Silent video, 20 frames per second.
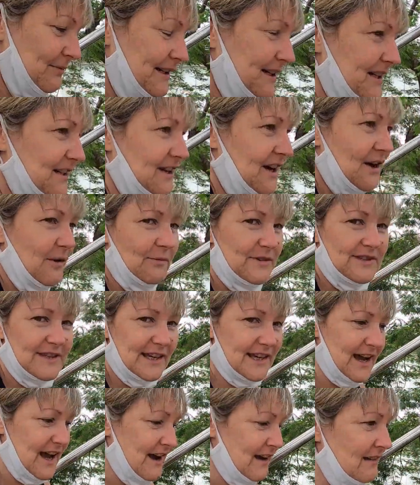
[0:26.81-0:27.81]
We didn't know it was
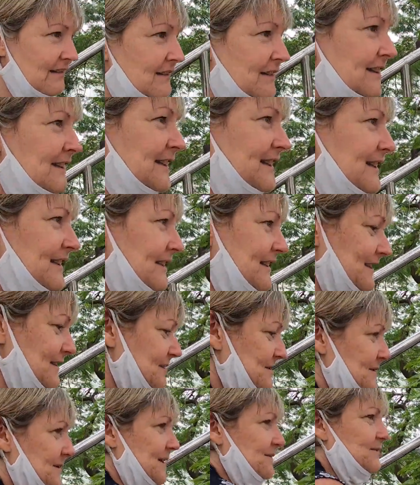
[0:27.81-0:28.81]
here
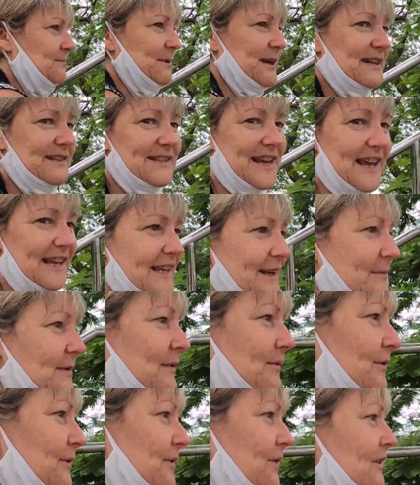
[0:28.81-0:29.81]
because we've never been down here
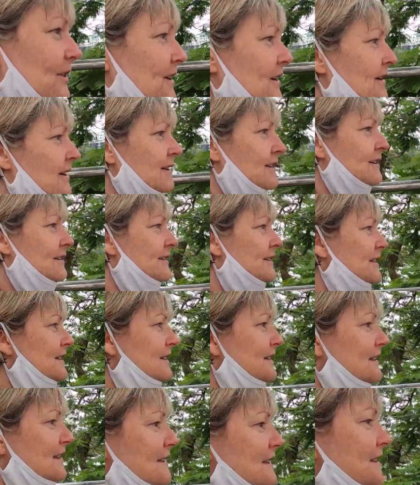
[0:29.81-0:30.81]
before.
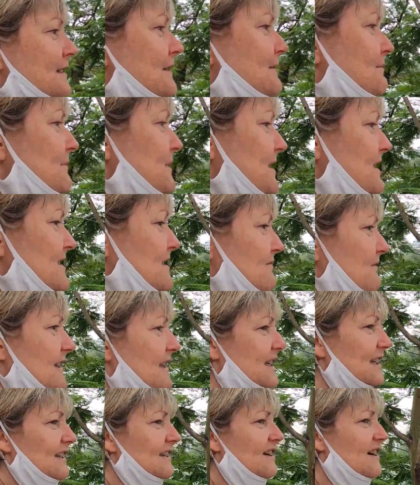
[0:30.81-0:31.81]
But it's
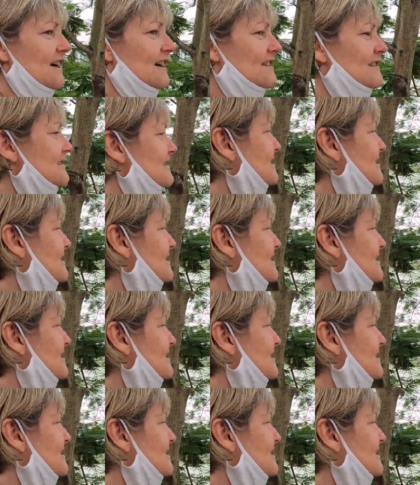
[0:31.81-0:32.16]
really nice.